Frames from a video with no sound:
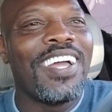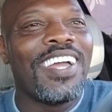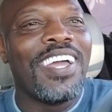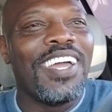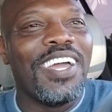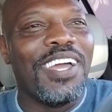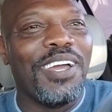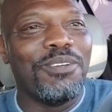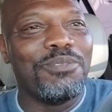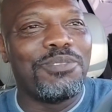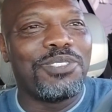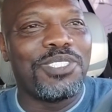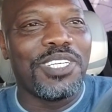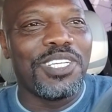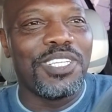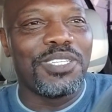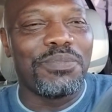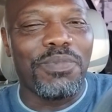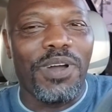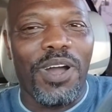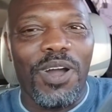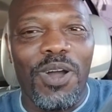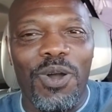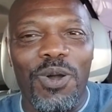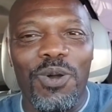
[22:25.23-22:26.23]
MG is
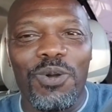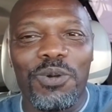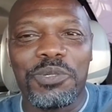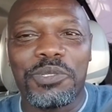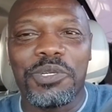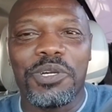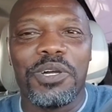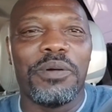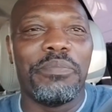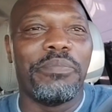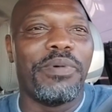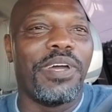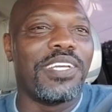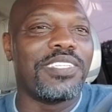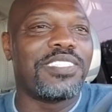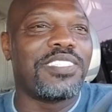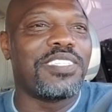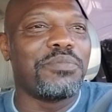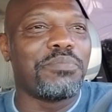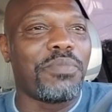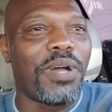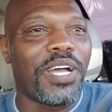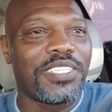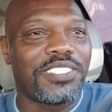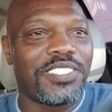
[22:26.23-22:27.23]
my homegirl, man.
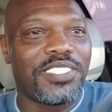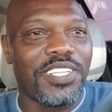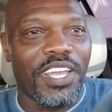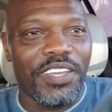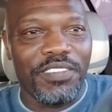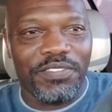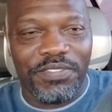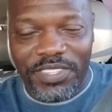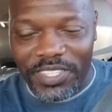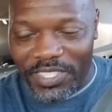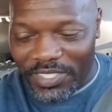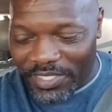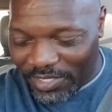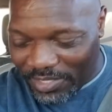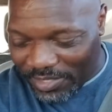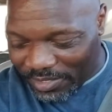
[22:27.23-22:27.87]
She's my safety.